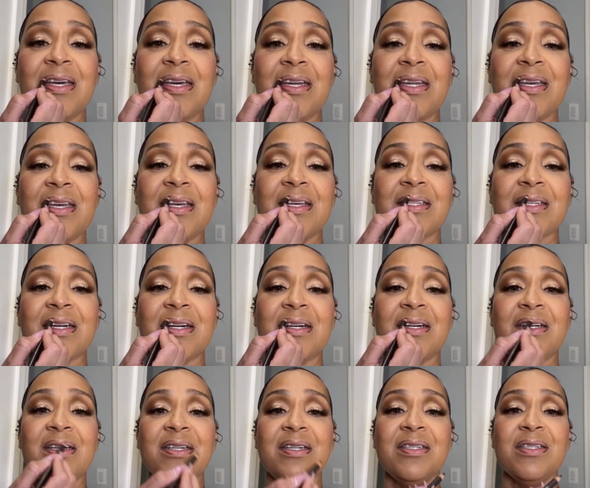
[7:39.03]
that is. I
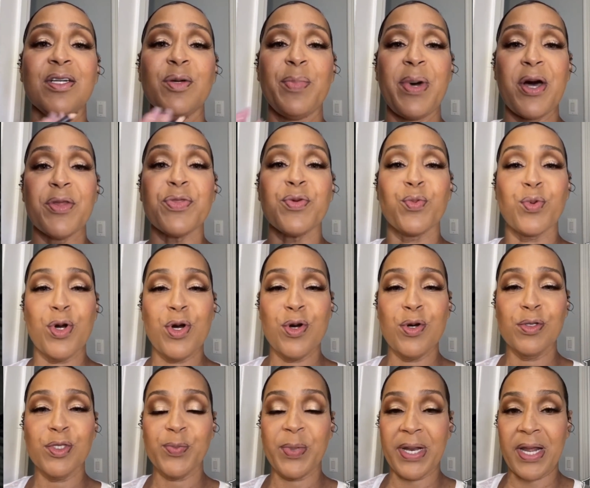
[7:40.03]
heard about the
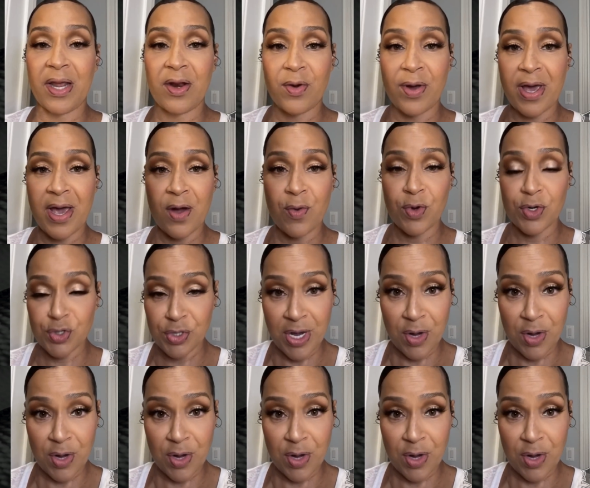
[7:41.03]
rose, but I don't have one.